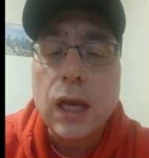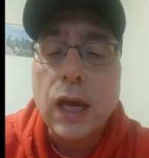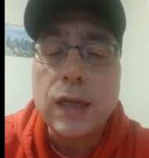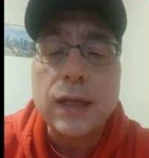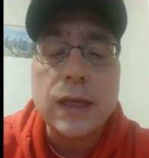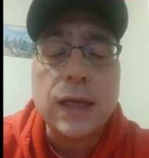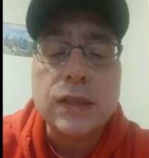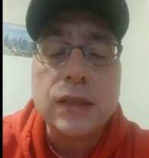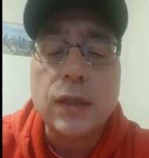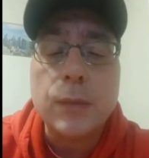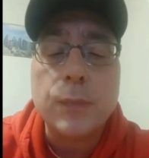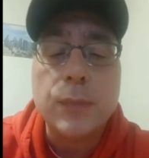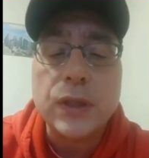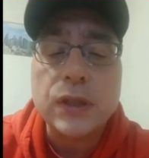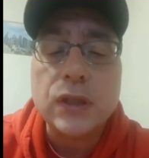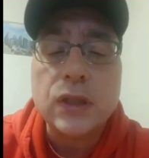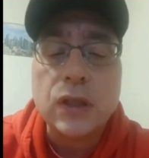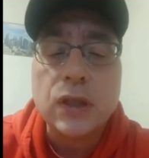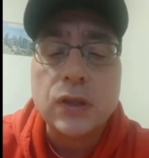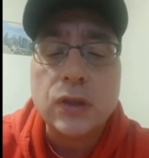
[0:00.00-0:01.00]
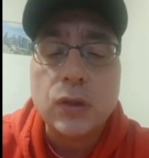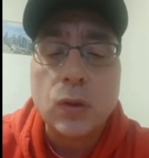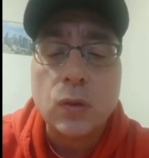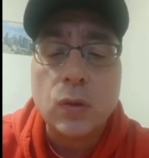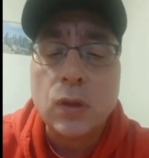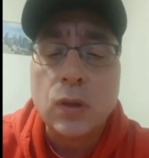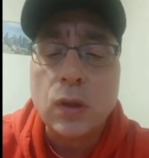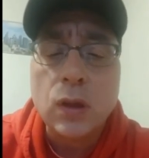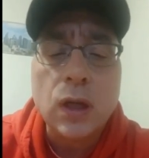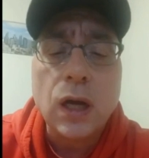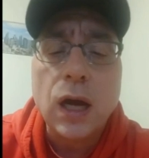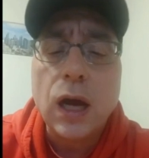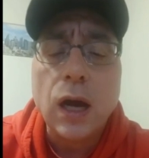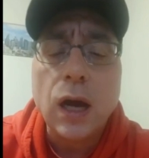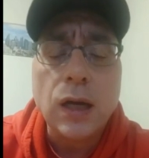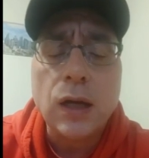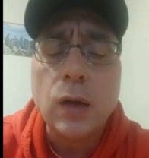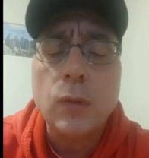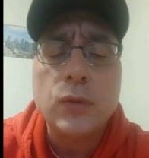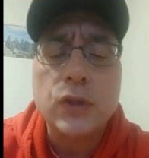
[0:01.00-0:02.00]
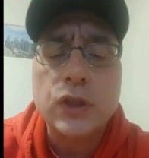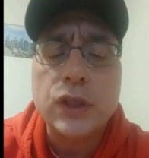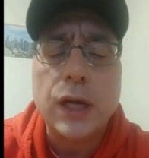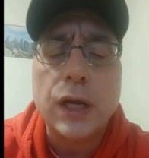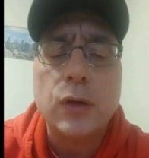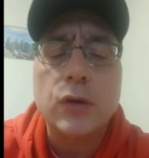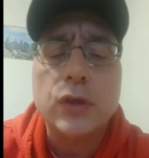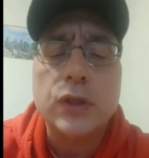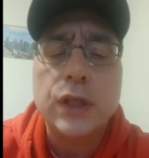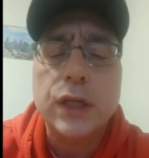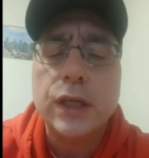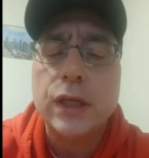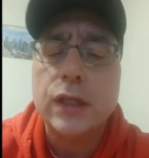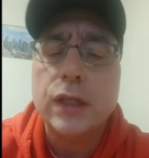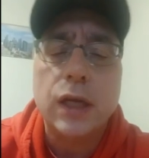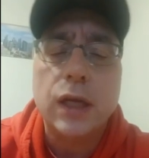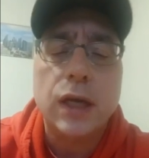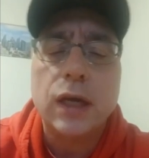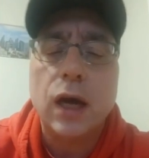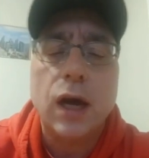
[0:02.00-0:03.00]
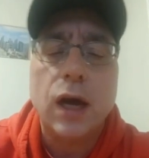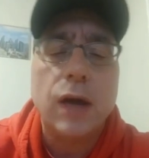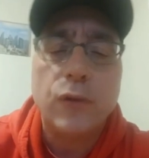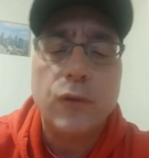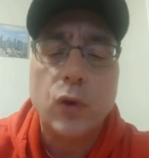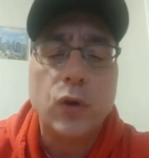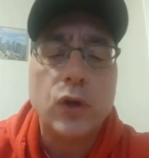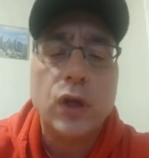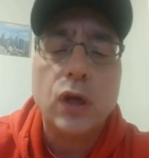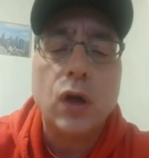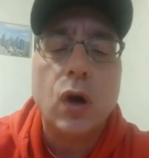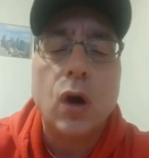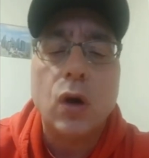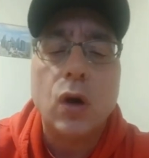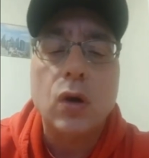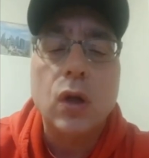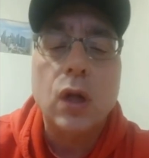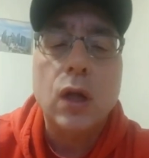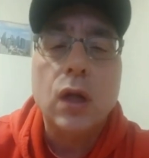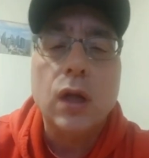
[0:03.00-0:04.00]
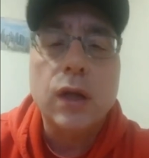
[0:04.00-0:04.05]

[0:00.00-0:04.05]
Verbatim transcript: And as a business owner, I almost guarantee that I've heard it all.